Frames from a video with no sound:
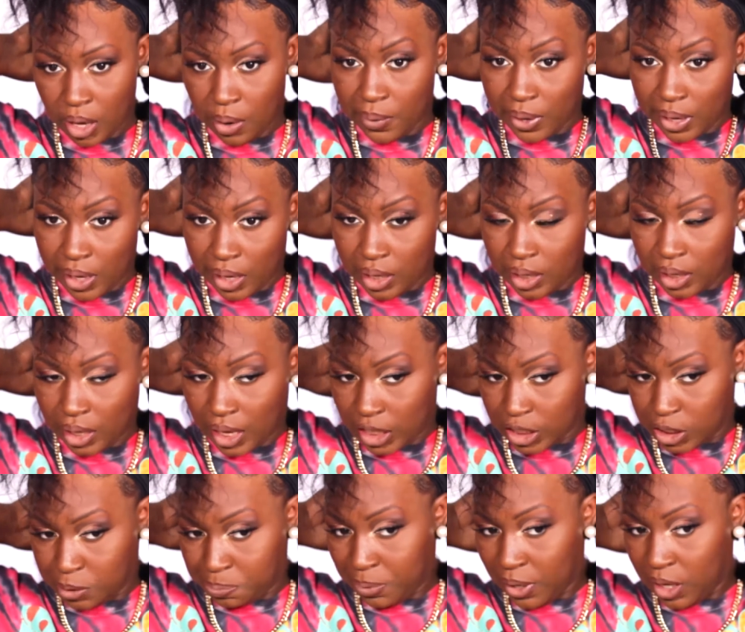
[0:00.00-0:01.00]
go ahead and like
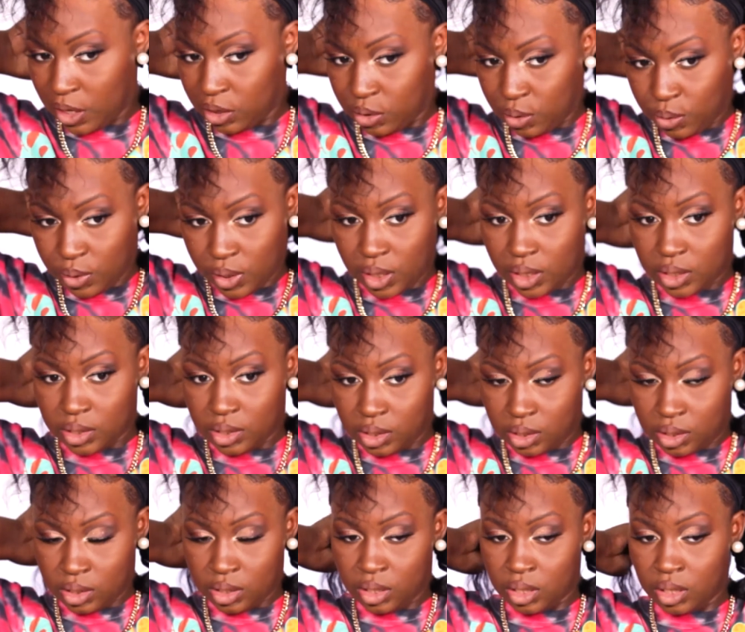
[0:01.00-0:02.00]
speed through
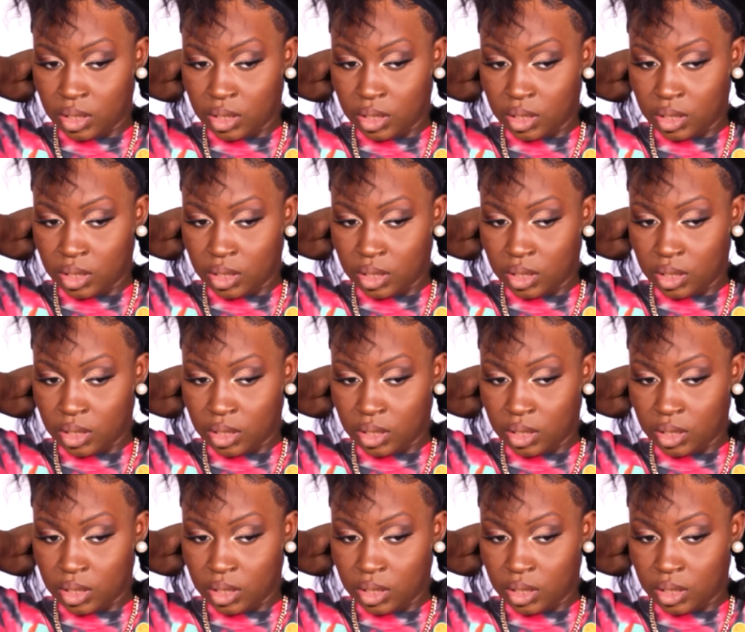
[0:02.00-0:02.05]
this